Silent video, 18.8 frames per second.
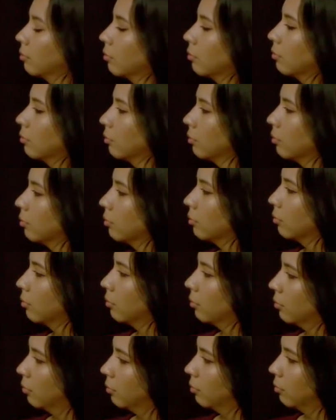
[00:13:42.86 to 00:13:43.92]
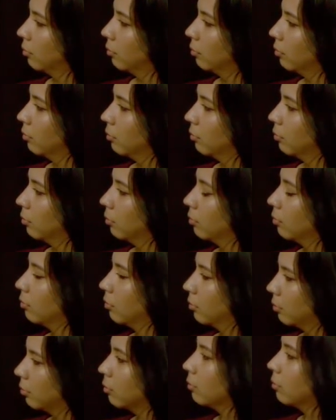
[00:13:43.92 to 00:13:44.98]

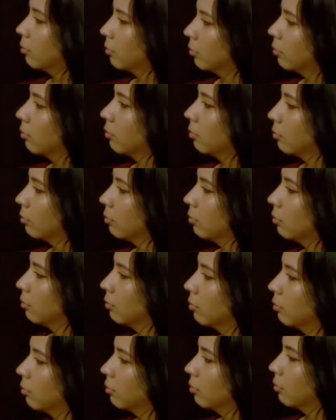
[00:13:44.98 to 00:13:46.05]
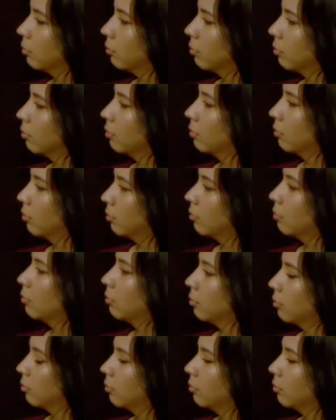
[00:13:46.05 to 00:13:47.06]
[no speech]